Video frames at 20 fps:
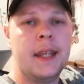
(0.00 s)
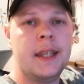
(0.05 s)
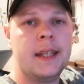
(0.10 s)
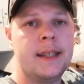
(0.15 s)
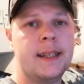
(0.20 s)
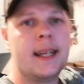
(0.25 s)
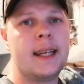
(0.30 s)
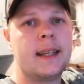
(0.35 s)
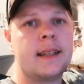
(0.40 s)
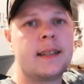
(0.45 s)

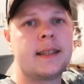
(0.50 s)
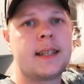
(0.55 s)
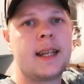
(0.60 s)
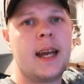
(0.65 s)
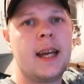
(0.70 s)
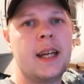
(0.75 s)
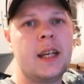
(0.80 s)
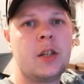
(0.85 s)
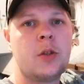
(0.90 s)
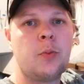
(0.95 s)
The next
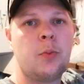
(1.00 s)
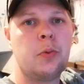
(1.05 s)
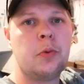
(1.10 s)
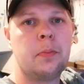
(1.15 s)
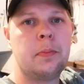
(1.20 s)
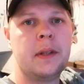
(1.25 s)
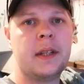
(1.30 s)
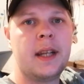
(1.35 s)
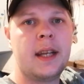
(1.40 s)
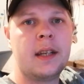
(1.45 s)
stage
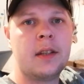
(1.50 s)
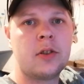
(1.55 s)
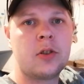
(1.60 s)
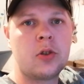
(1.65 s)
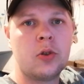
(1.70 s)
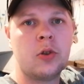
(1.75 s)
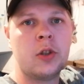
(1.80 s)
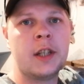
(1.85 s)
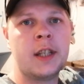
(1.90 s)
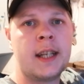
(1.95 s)
will be then
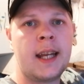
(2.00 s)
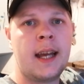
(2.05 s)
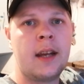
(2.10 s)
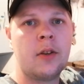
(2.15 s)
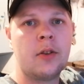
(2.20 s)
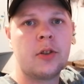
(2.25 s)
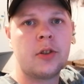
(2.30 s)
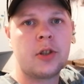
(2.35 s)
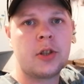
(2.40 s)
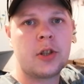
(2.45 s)
sorting
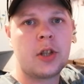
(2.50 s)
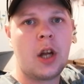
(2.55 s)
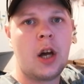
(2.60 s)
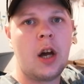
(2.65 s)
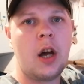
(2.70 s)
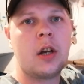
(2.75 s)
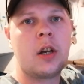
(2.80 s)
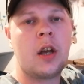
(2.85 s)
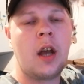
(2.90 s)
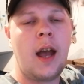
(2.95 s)
out the
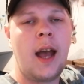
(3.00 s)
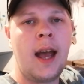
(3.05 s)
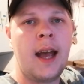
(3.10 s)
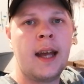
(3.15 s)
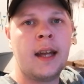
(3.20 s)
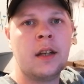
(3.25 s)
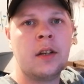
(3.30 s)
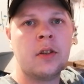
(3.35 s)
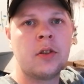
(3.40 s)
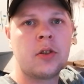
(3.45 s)
stock
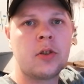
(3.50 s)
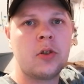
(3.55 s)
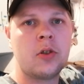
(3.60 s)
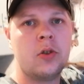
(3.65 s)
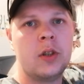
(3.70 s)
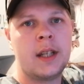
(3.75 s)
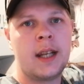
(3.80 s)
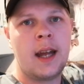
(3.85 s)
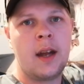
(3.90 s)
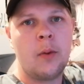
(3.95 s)
and
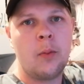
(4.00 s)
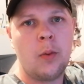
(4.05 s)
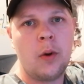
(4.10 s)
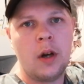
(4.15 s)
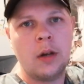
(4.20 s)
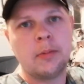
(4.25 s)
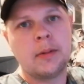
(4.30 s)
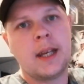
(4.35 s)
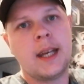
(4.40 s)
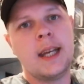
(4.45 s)
sorting out
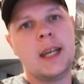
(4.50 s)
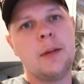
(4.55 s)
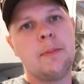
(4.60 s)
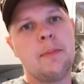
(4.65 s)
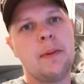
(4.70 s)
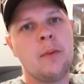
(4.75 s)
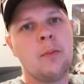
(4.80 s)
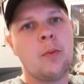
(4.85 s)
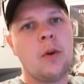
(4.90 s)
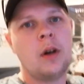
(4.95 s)
what I'm
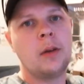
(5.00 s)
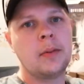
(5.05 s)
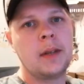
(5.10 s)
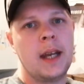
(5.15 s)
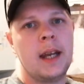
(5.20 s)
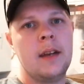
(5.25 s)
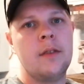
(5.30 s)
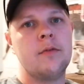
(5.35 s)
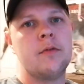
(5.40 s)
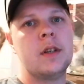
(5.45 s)
keeping, what I'm
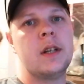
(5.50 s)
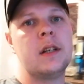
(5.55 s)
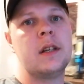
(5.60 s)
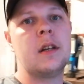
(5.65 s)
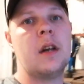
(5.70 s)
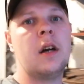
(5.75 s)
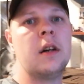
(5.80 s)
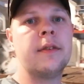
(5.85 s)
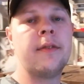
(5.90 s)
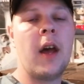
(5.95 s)
getting rid
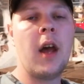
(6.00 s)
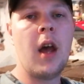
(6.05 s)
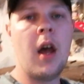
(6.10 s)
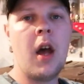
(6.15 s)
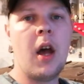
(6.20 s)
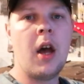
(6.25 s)
of.